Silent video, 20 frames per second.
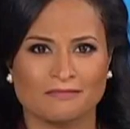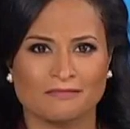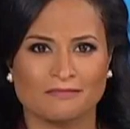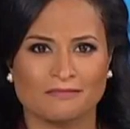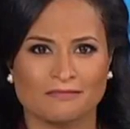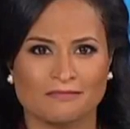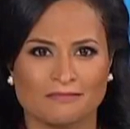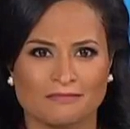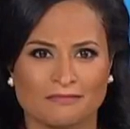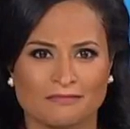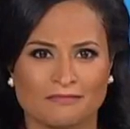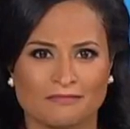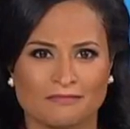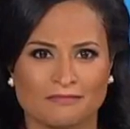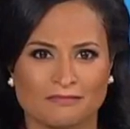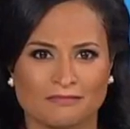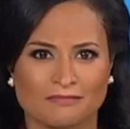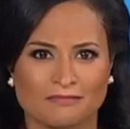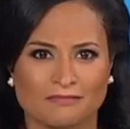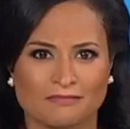
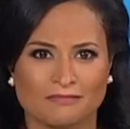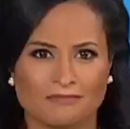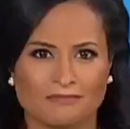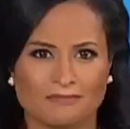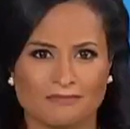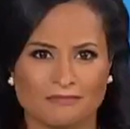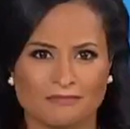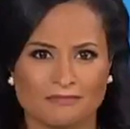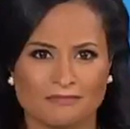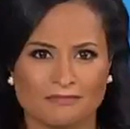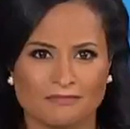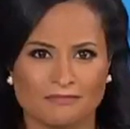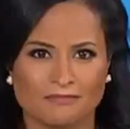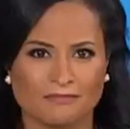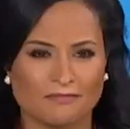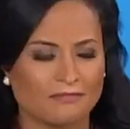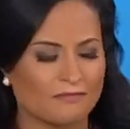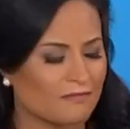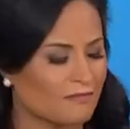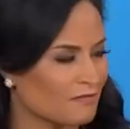
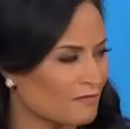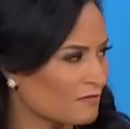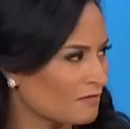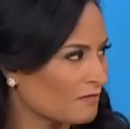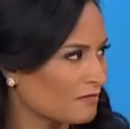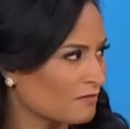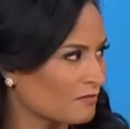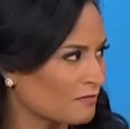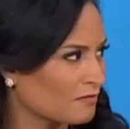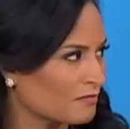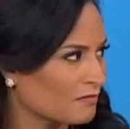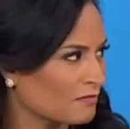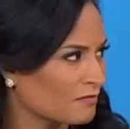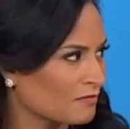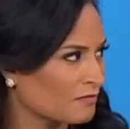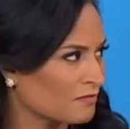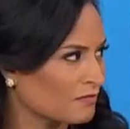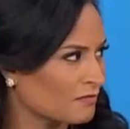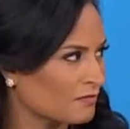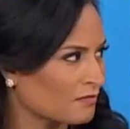
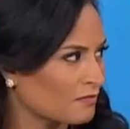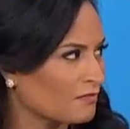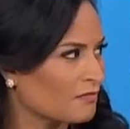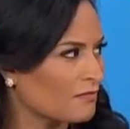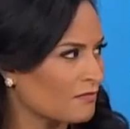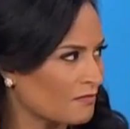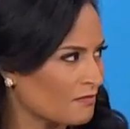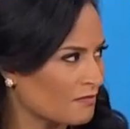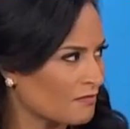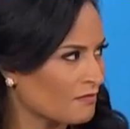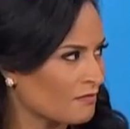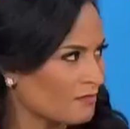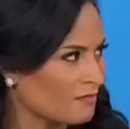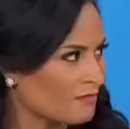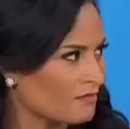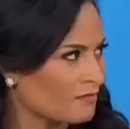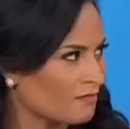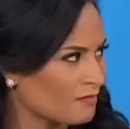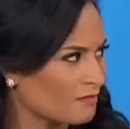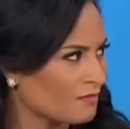
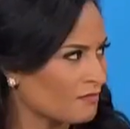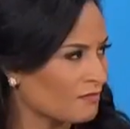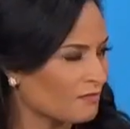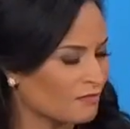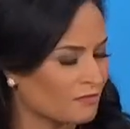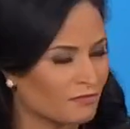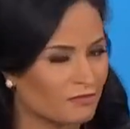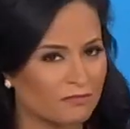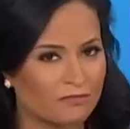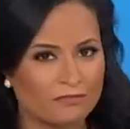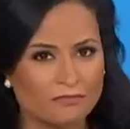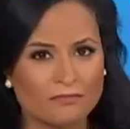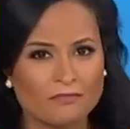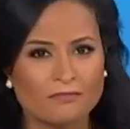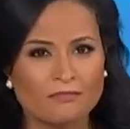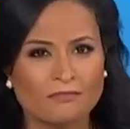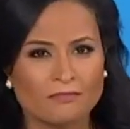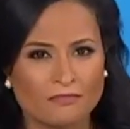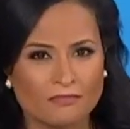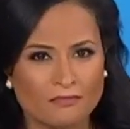(not speaking)